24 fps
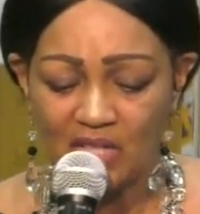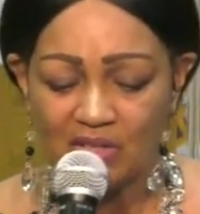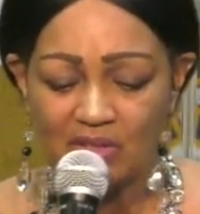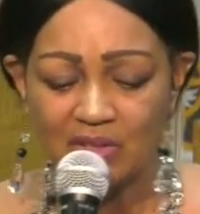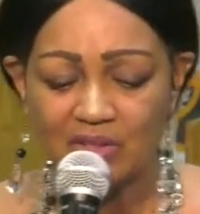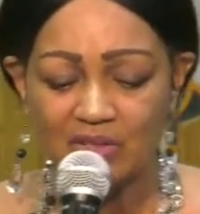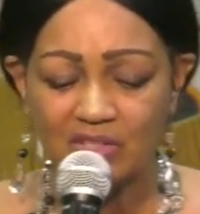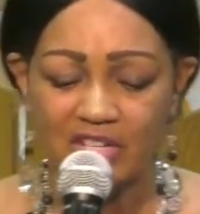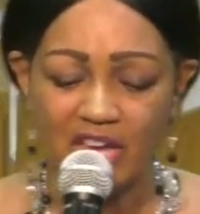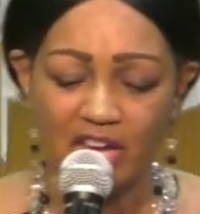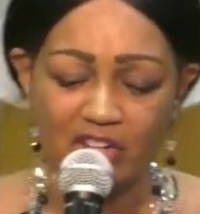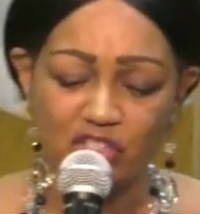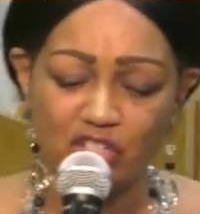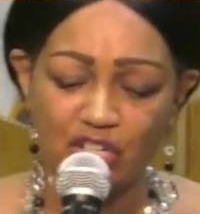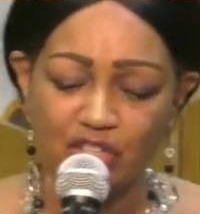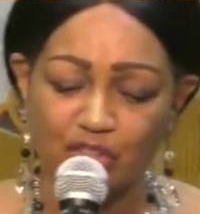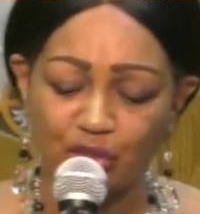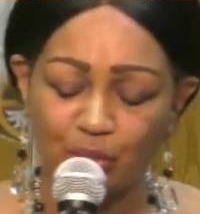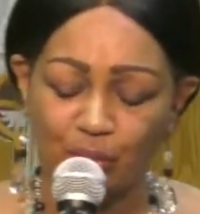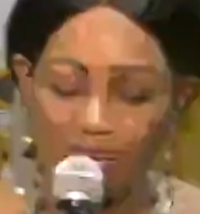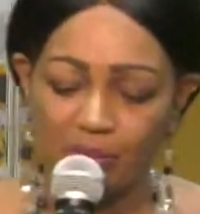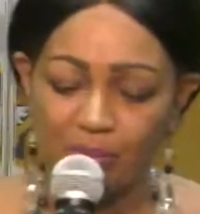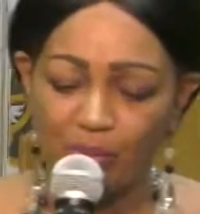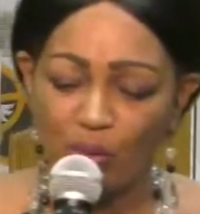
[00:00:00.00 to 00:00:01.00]
Section
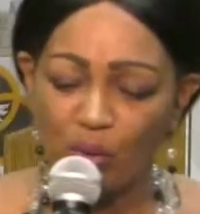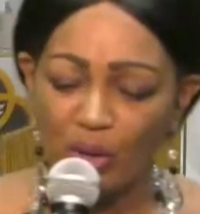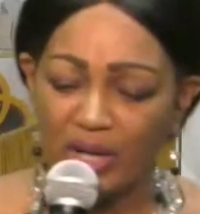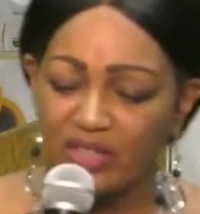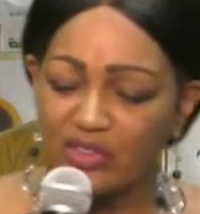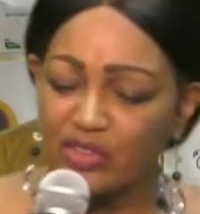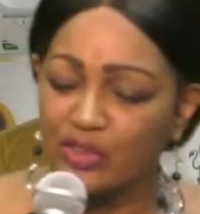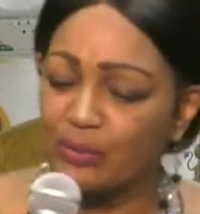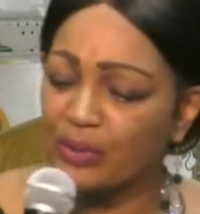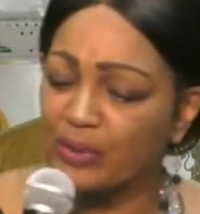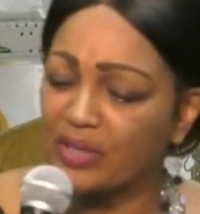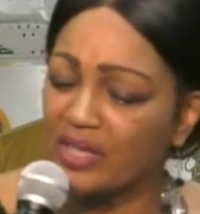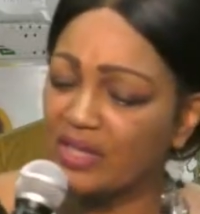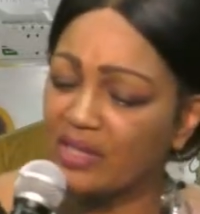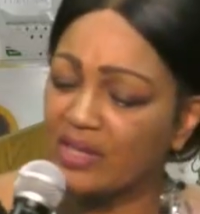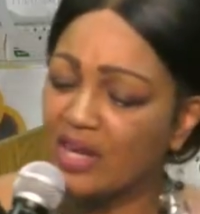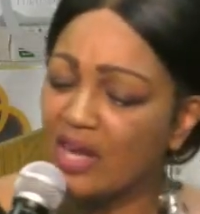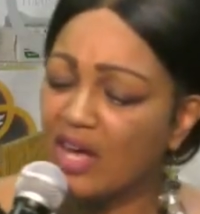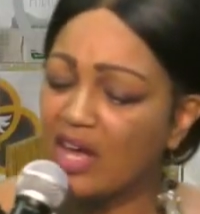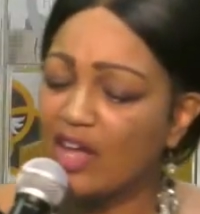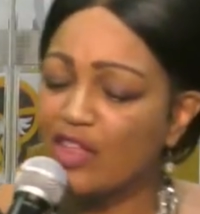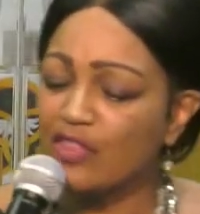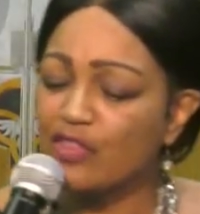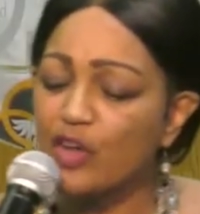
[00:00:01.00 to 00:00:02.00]
3, point 3,
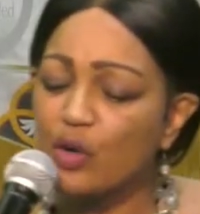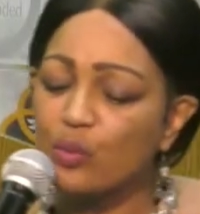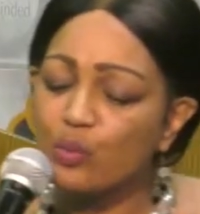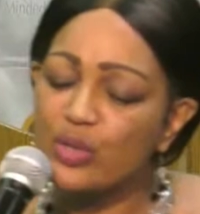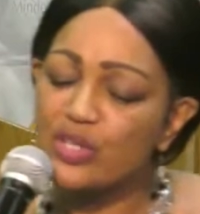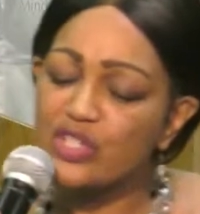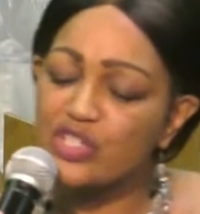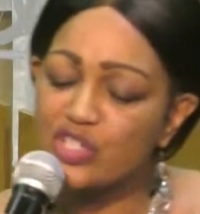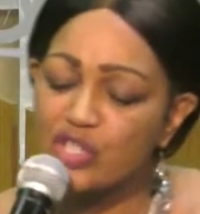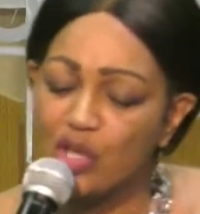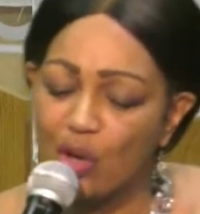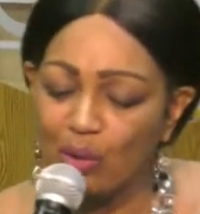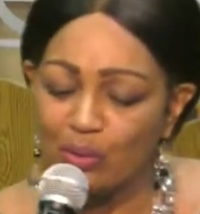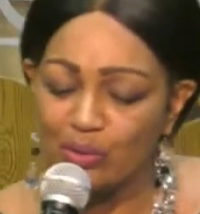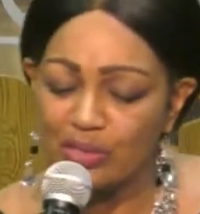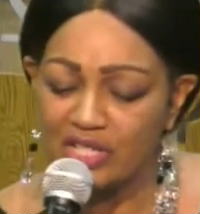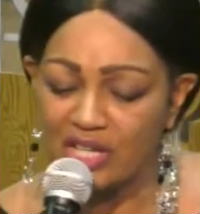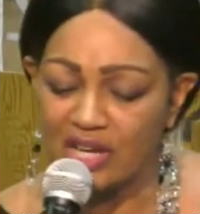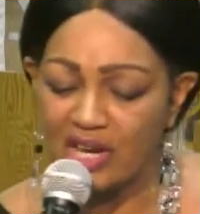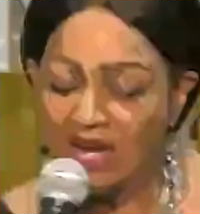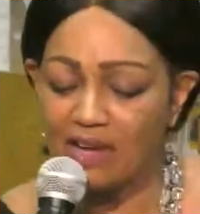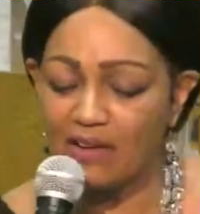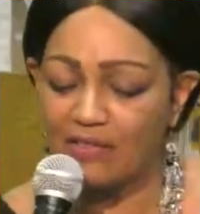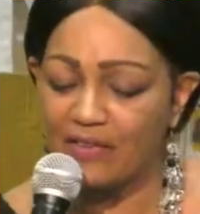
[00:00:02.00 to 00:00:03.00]
the result
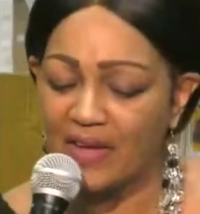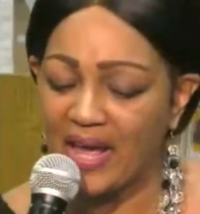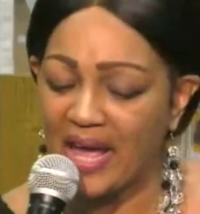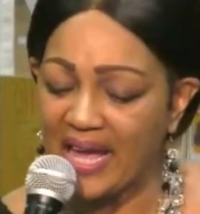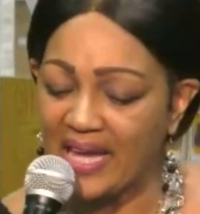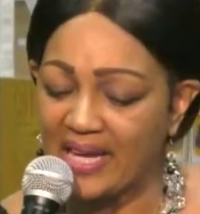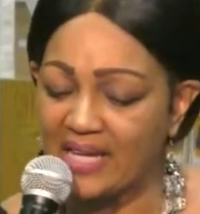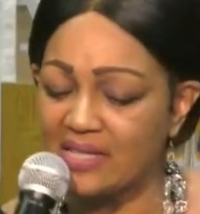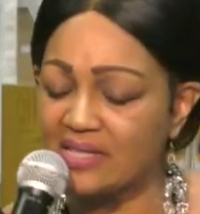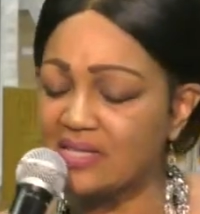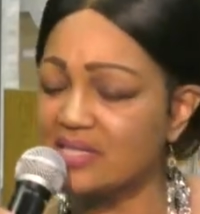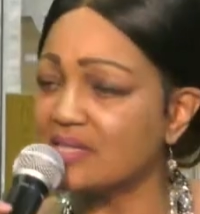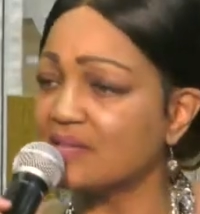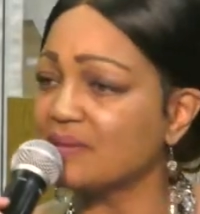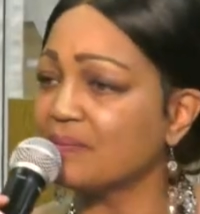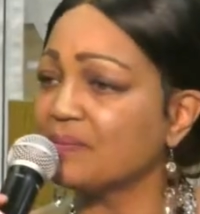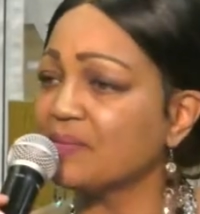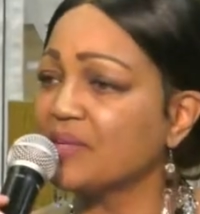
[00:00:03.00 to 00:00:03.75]
of hate.